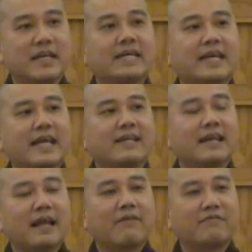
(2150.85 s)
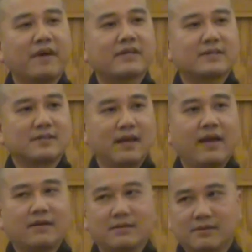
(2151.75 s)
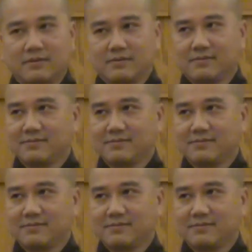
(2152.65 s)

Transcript: they can affect your anger.